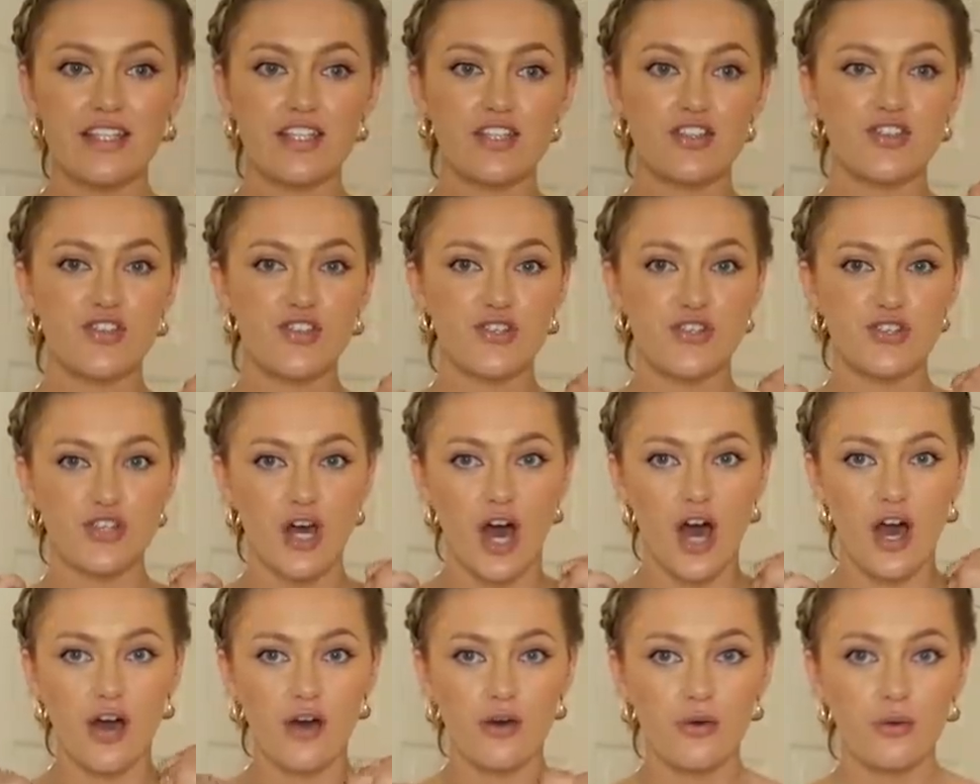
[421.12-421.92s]
is
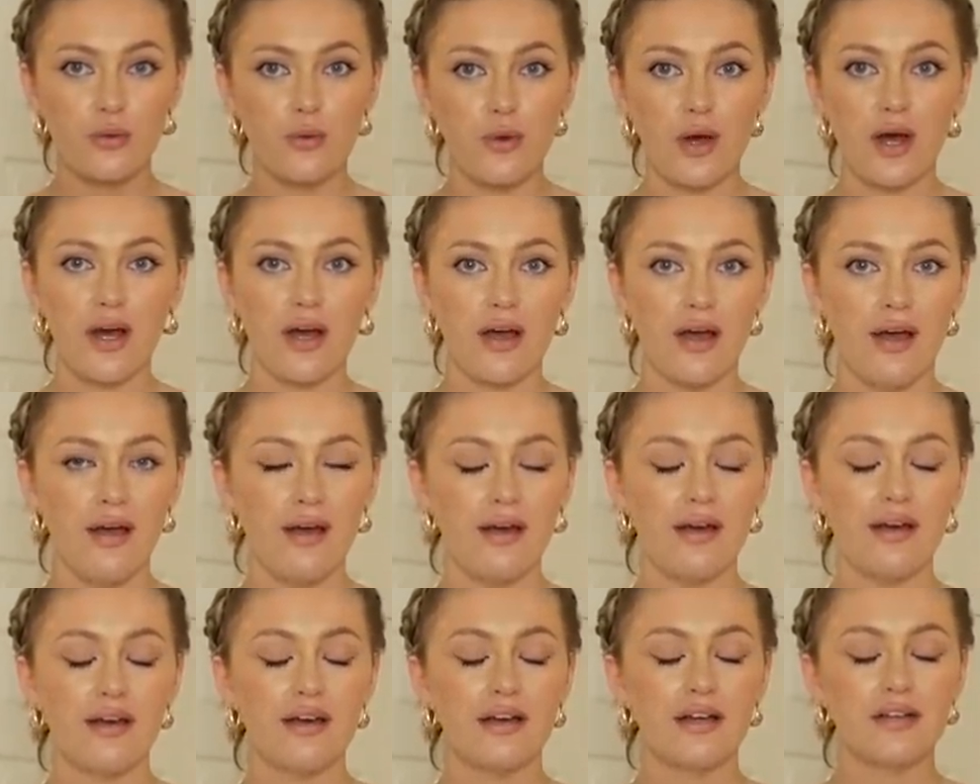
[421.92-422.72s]
so
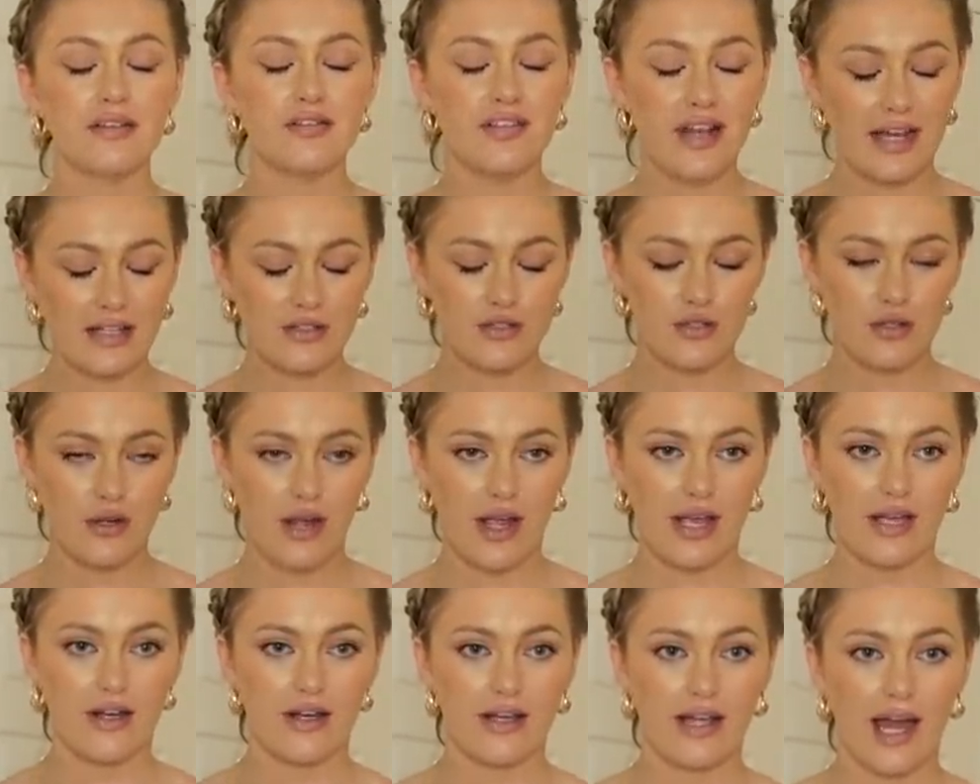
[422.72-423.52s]

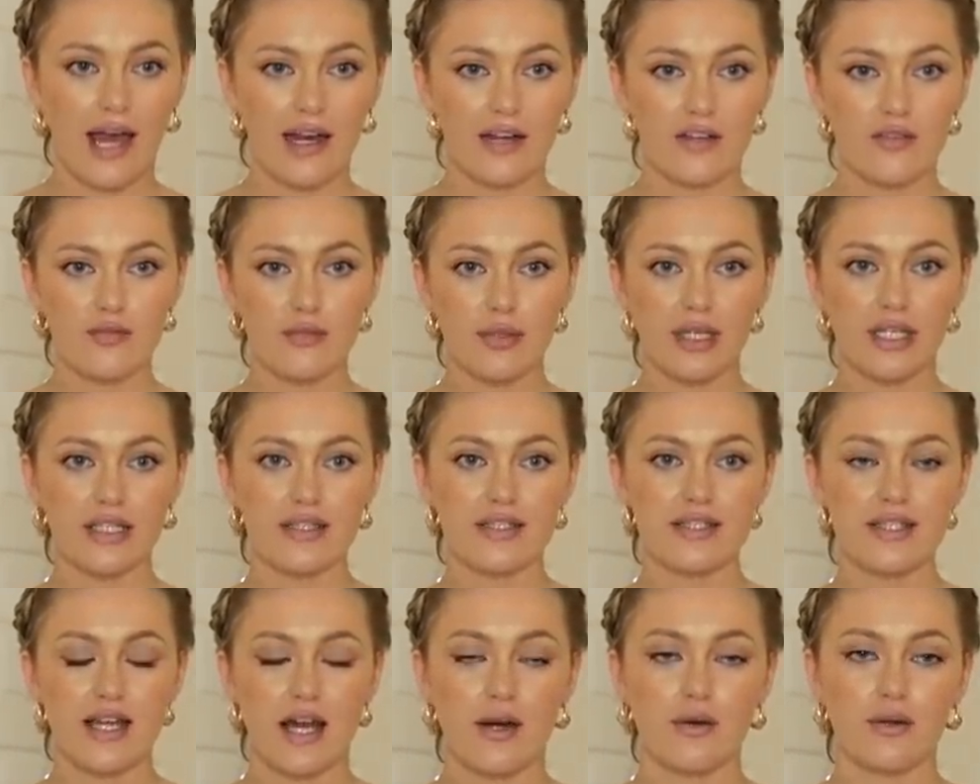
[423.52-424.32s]
flattering. I cannot even begin
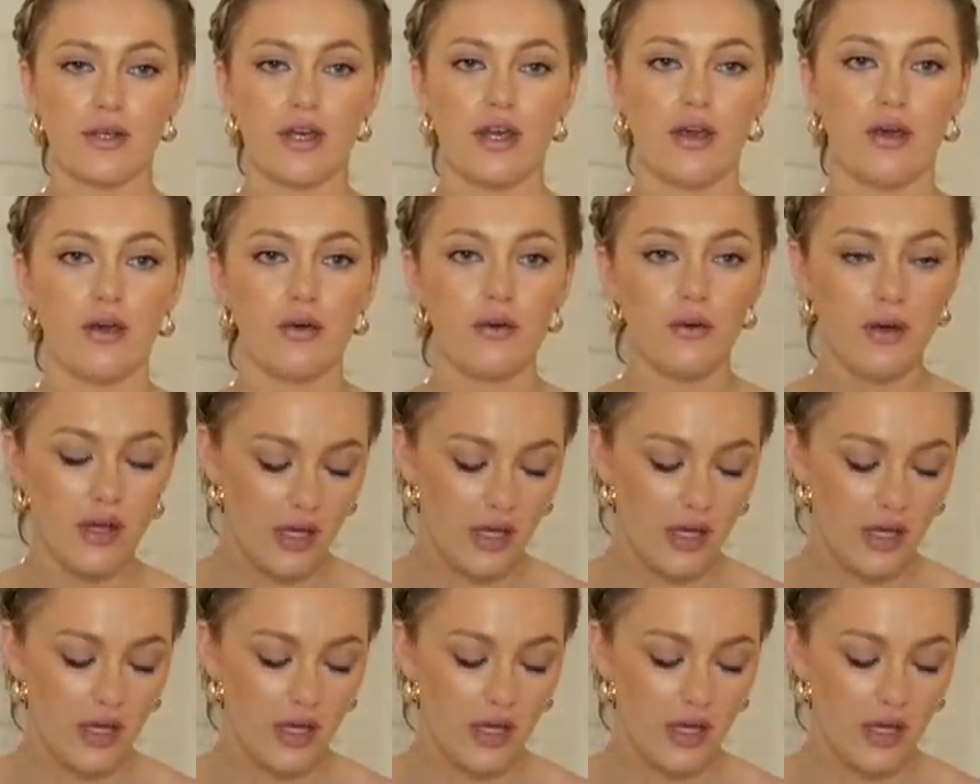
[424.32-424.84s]
to tell you.